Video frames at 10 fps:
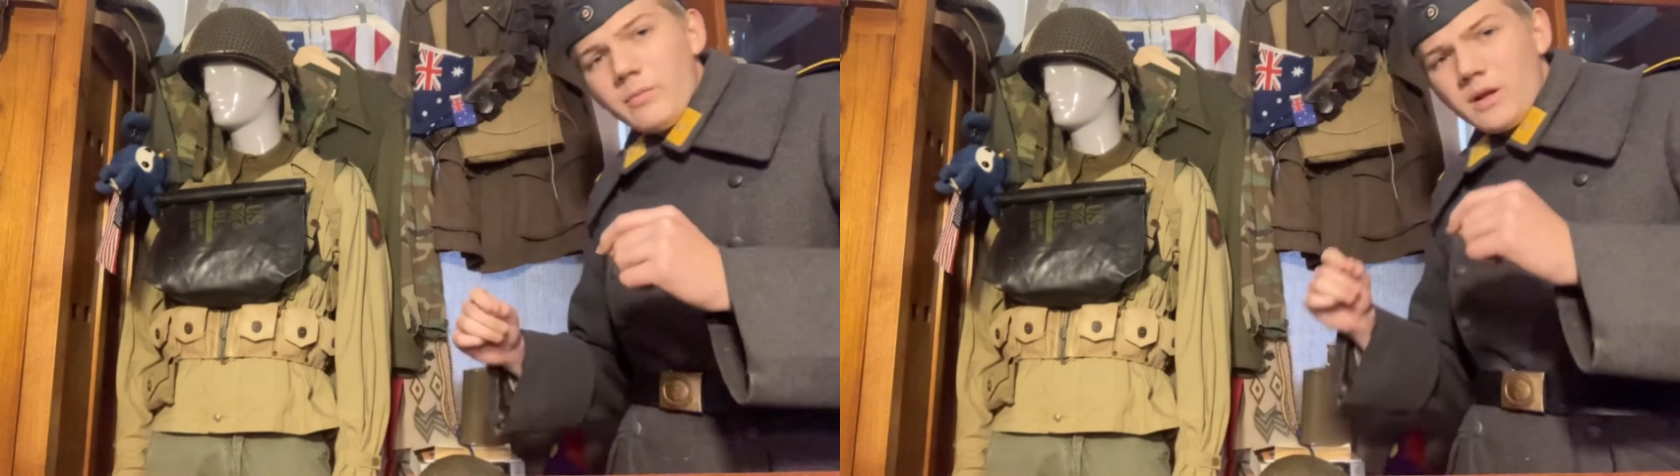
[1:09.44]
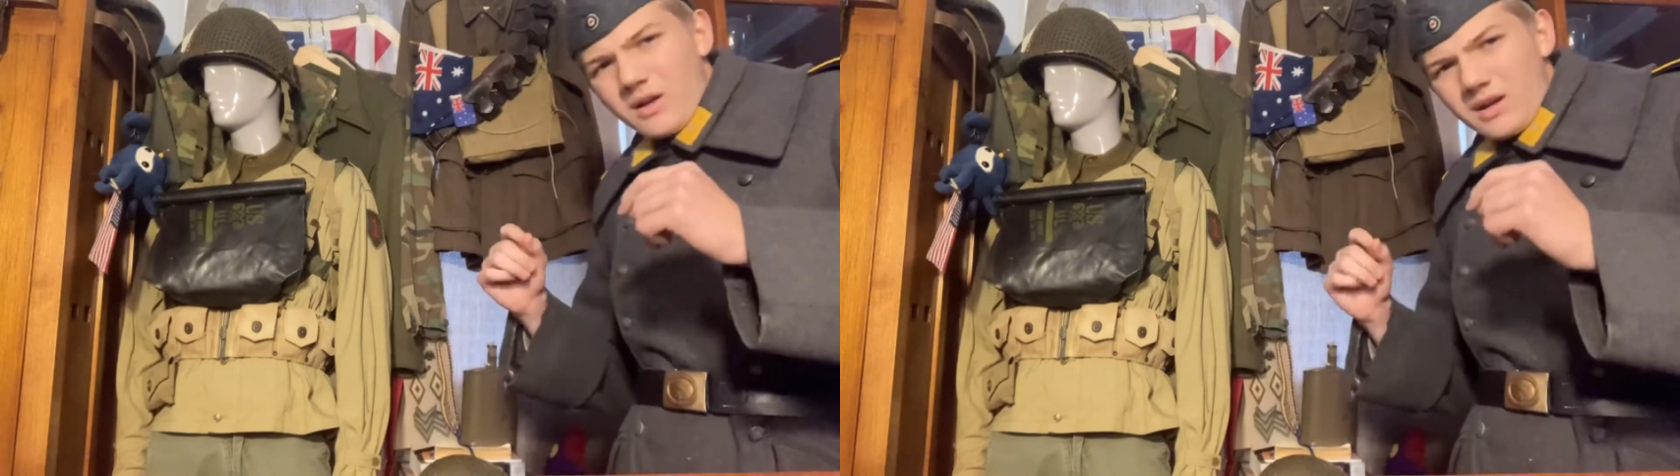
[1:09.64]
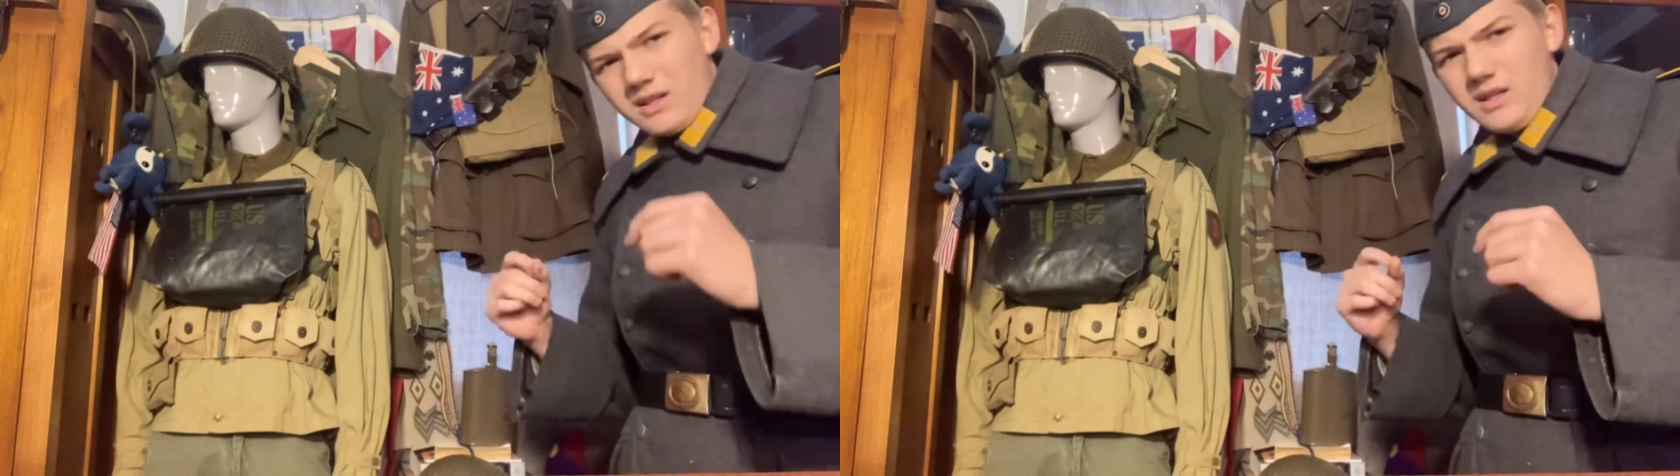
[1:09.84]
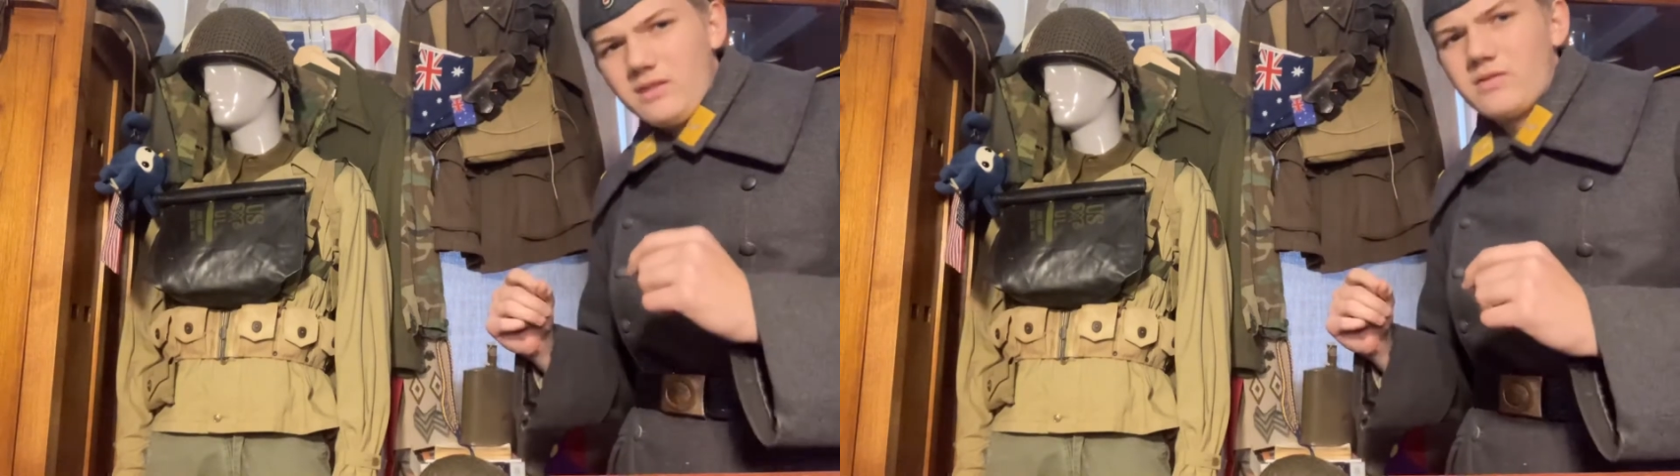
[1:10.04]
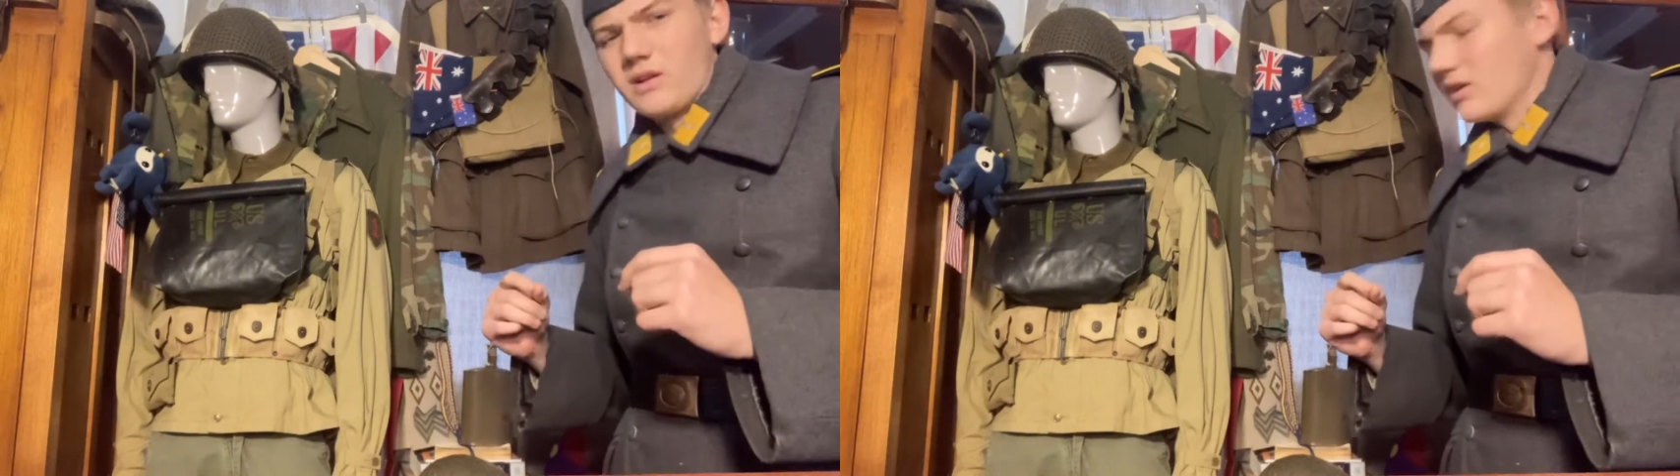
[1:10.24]
bit
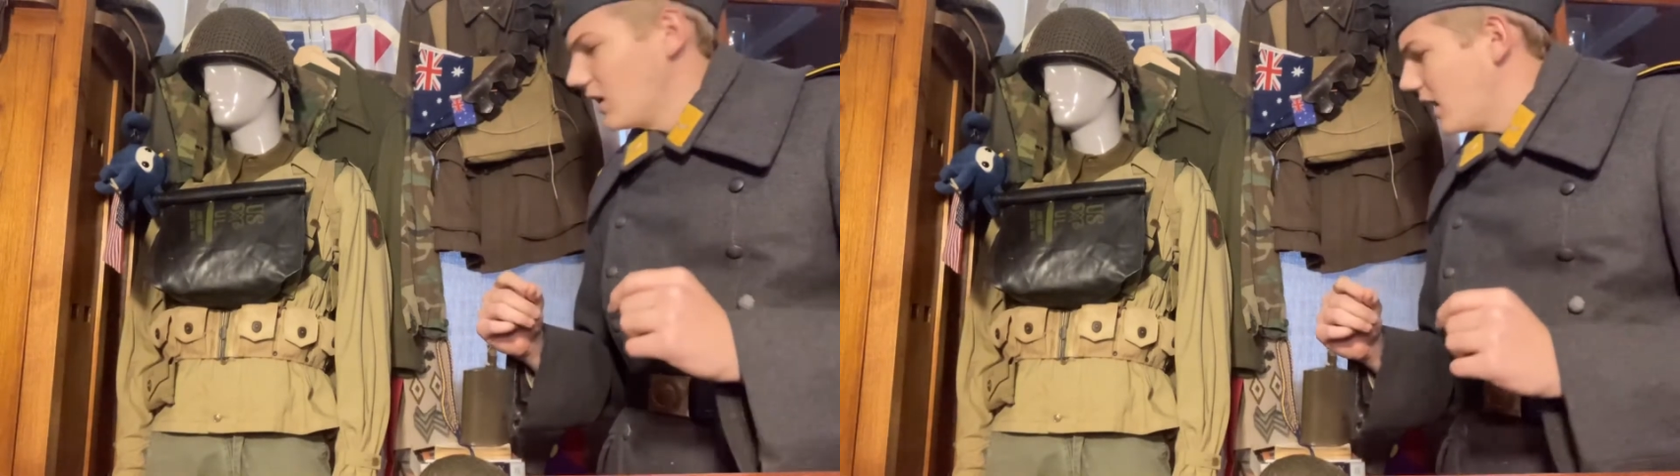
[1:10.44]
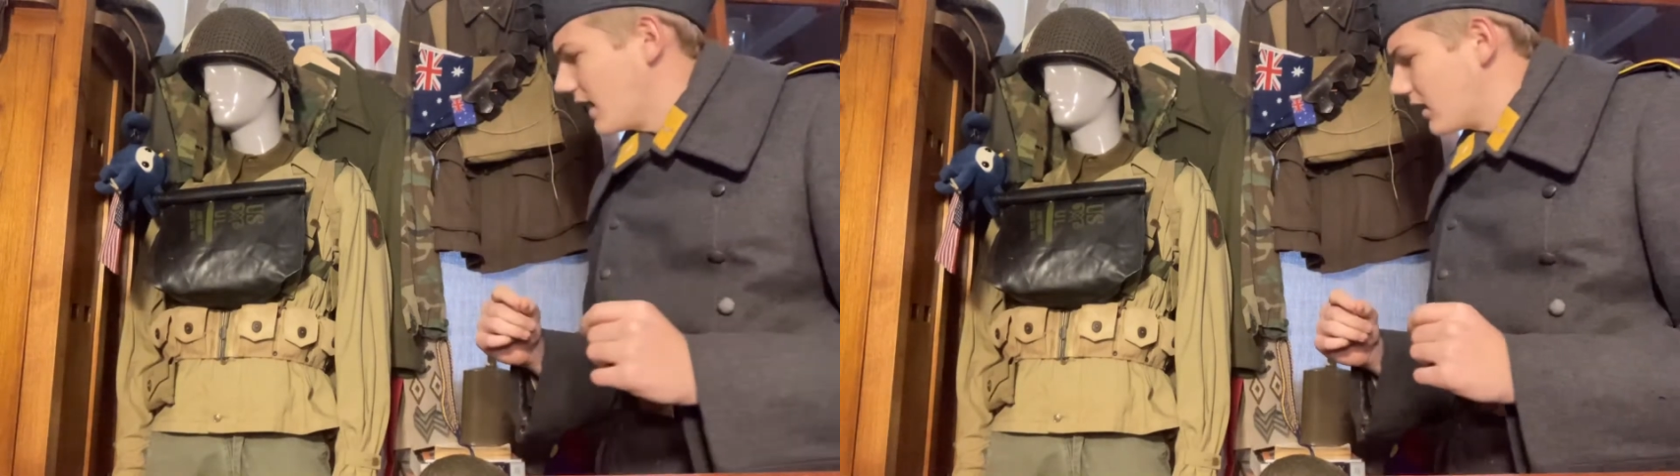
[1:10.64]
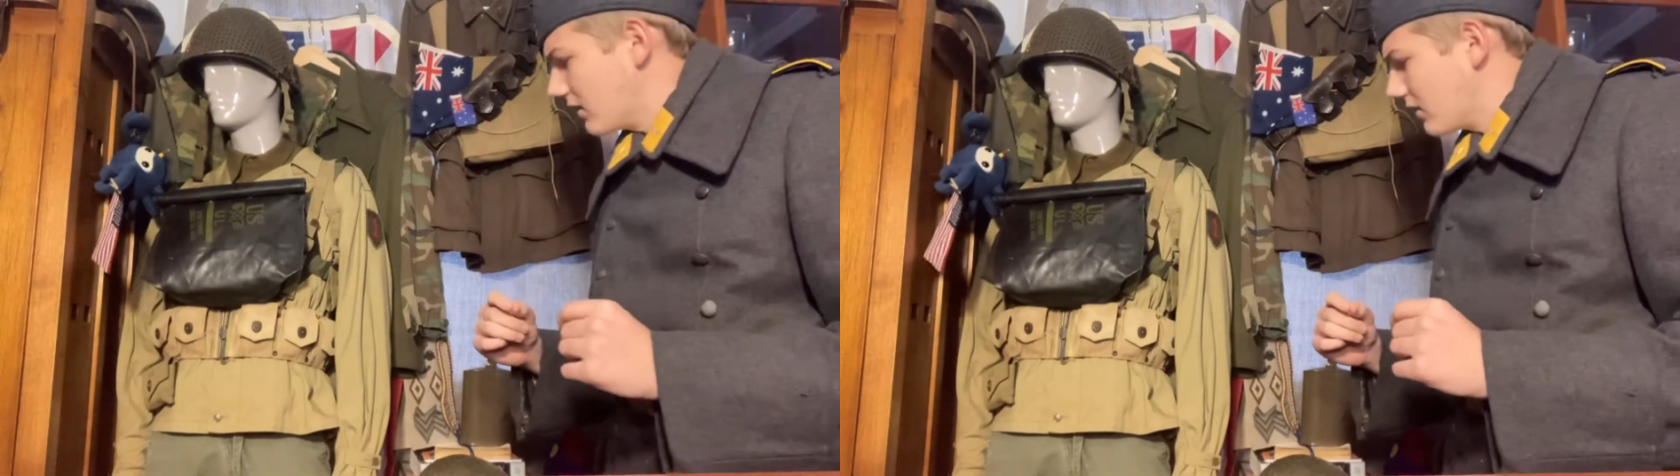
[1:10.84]
uneven, and